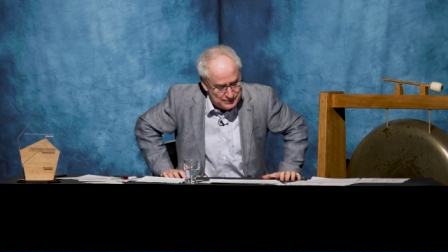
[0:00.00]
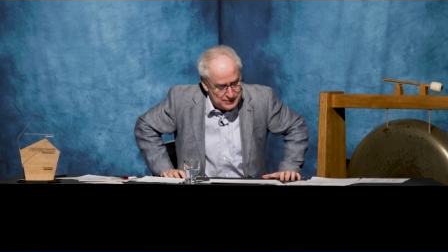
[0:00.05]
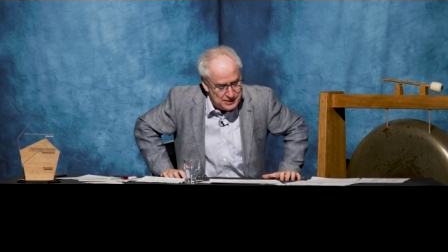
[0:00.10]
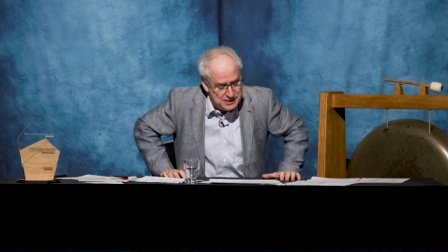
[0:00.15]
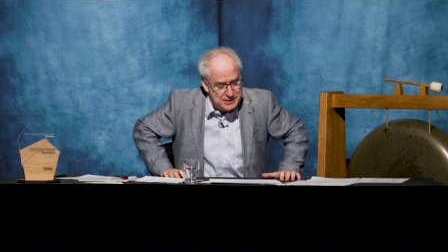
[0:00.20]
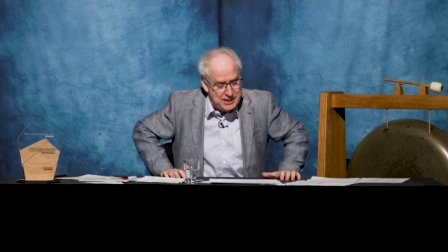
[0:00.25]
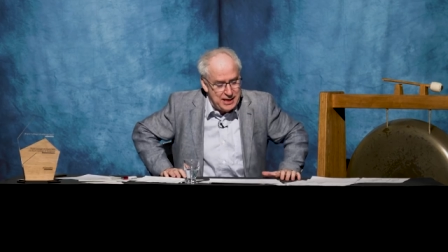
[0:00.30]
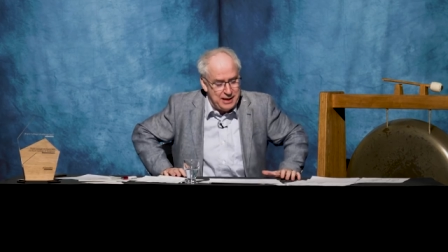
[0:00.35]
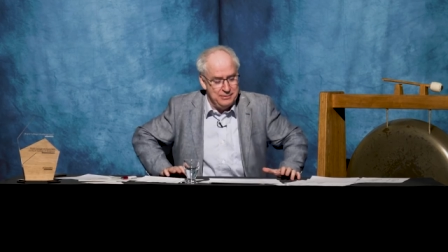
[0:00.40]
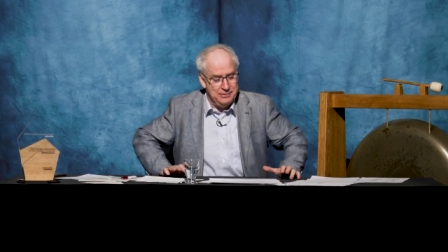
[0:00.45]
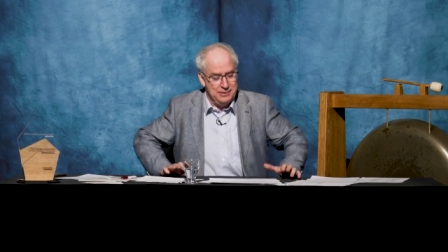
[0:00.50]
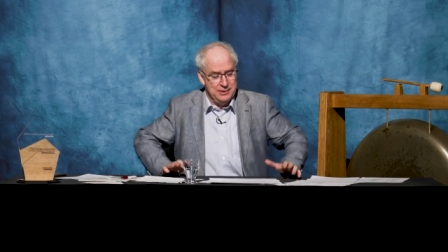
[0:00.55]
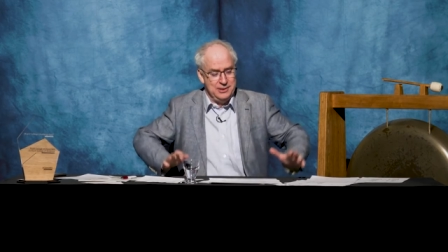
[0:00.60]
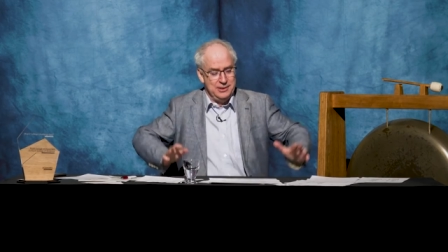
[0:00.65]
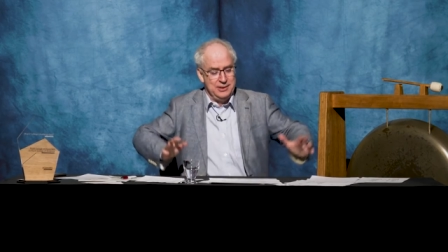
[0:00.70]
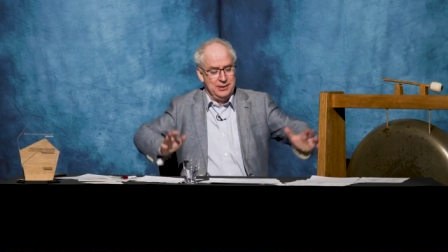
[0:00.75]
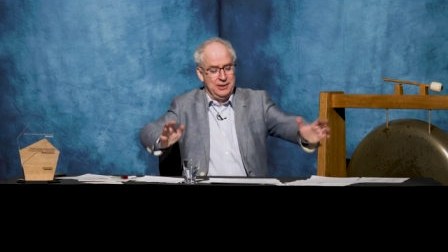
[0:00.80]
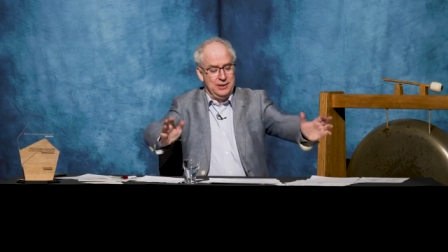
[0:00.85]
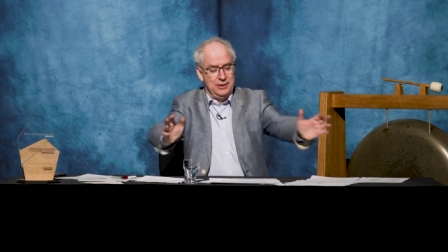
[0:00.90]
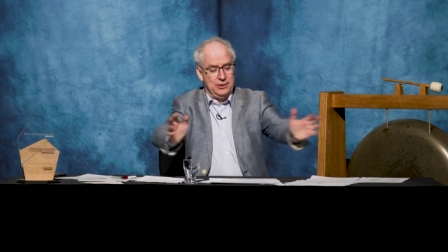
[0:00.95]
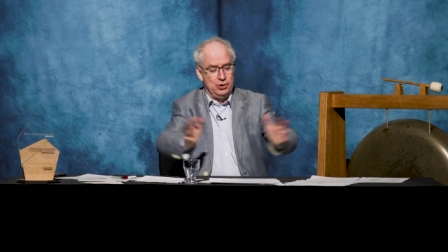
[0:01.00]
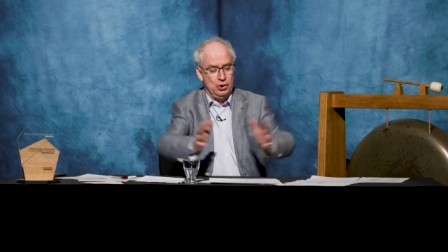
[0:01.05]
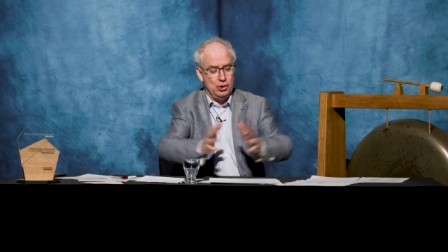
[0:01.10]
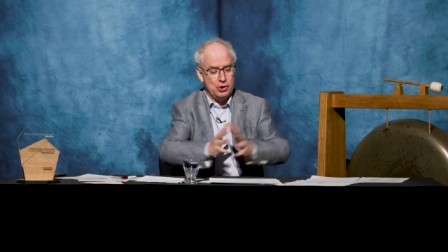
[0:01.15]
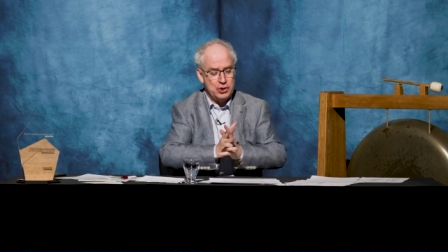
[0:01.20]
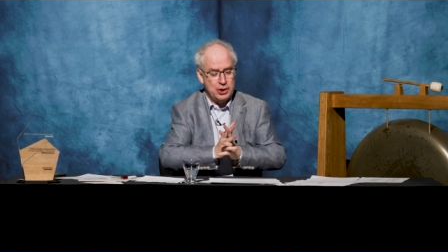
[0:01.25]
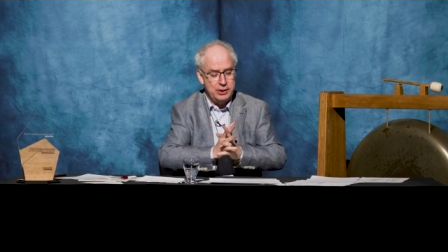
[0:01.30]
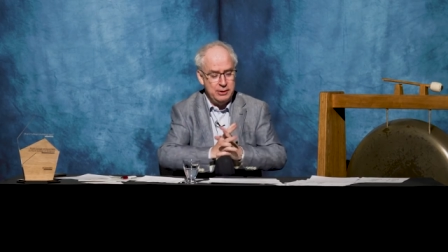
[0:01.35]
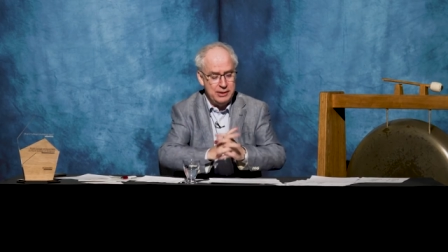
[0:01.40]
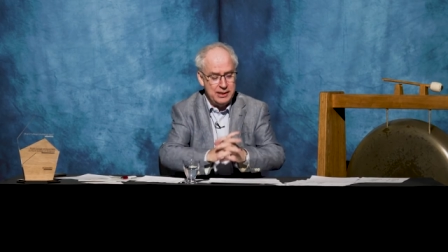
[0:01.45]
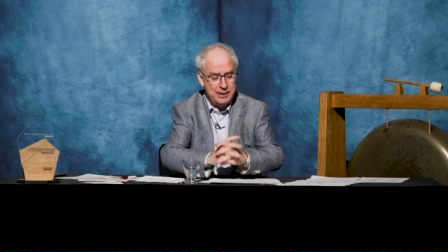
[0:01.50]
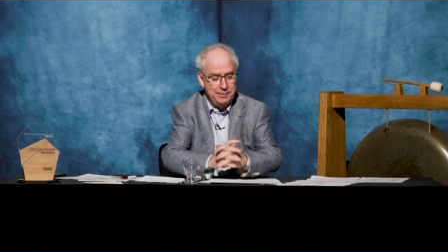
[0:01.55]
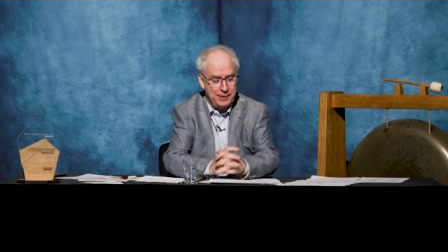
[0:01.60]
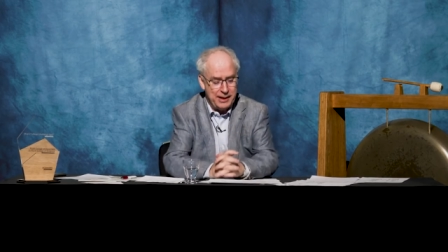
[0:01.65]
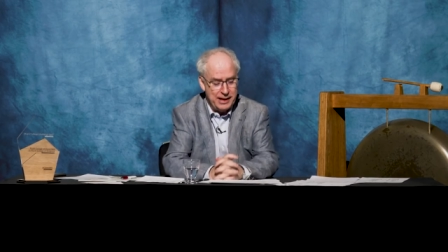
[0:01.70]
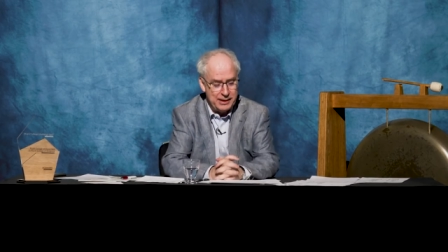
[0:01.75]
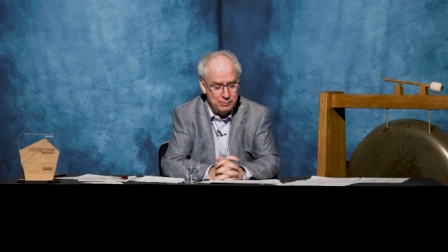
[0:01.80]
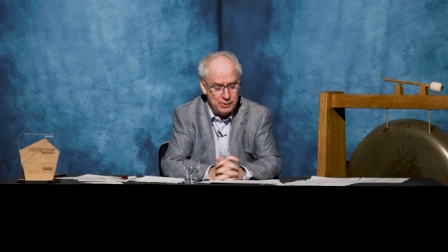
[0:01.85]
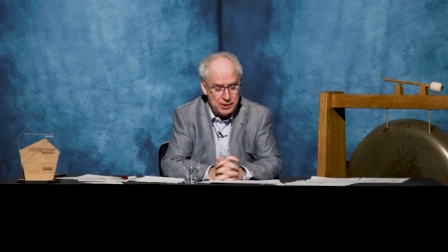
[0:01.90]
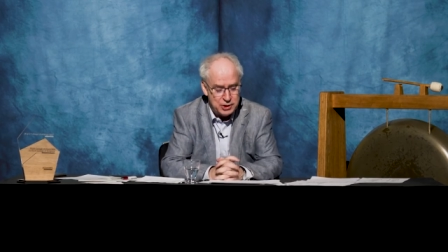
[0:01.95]
So George Clooney
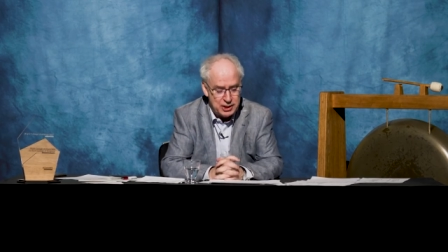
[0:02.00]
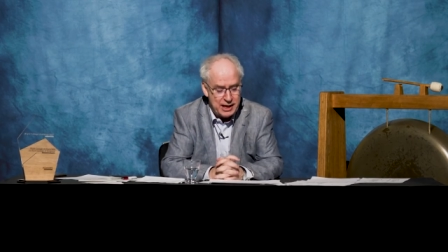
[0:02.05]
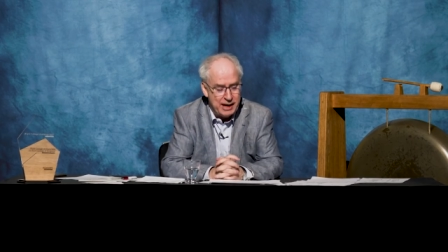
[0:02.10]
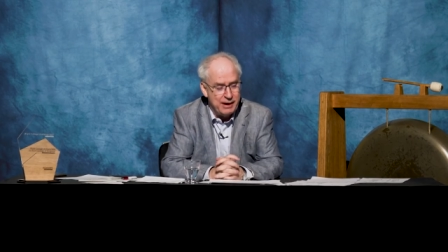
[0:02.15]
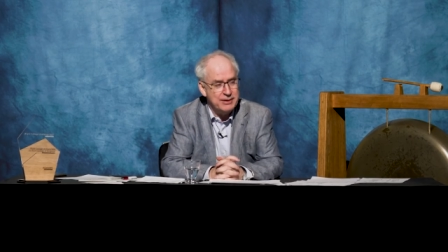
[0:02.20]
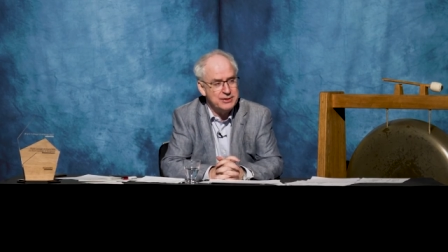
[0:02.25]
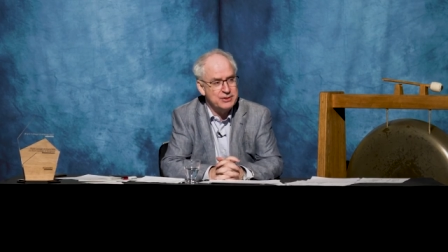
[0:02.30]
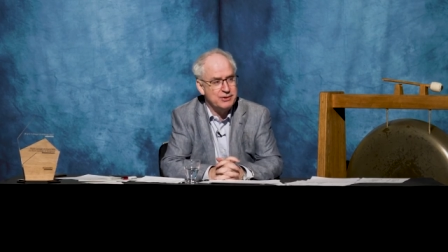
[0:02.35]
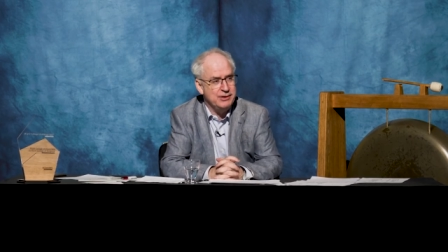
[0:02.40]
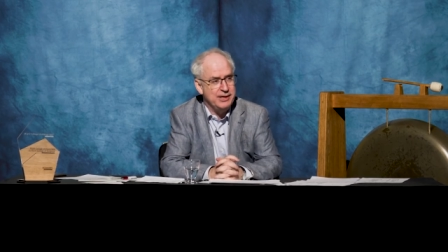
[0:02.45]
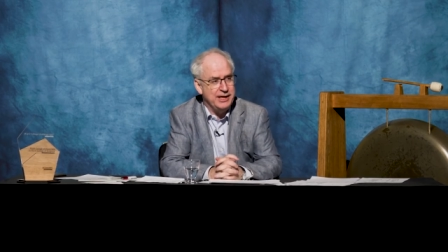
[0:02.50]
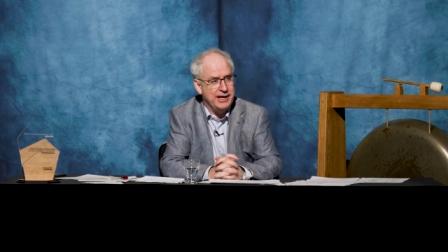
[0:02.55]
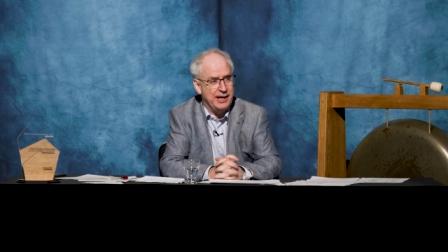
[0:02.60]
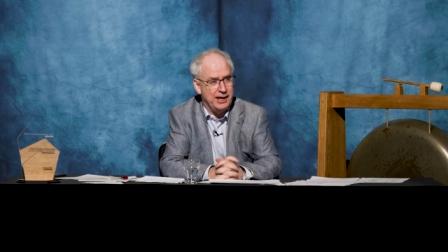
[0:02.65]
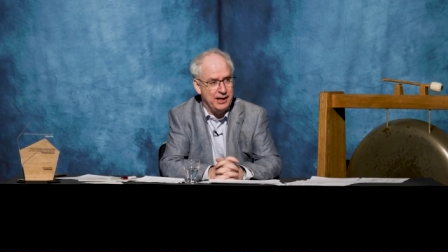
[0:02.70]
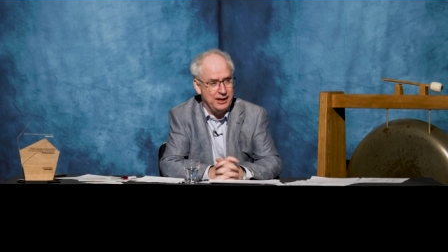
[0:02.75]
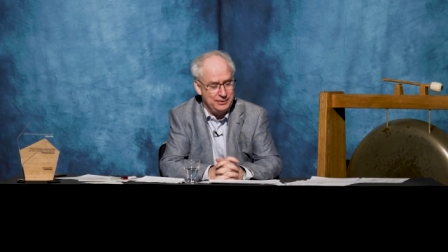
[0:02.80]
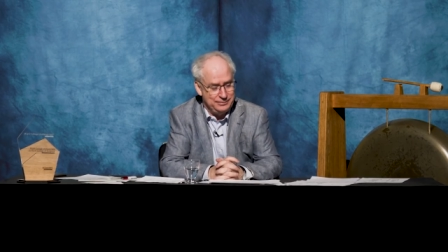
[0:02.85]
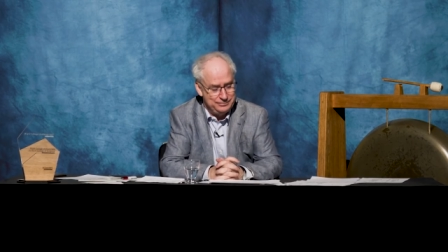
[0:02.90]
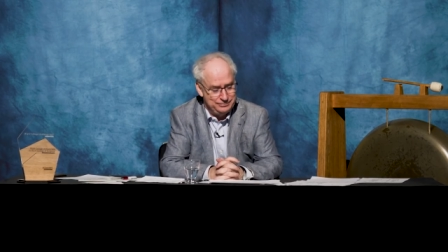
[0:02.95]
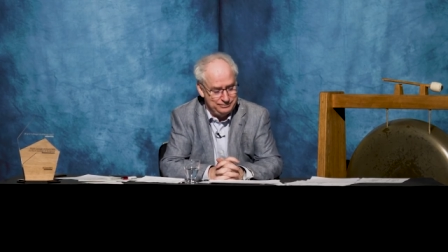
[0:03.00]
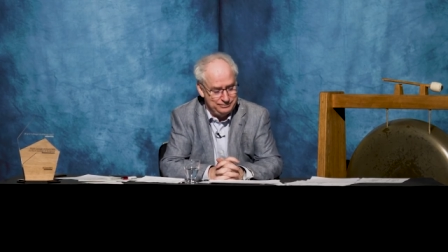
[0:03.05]
played which character in ER?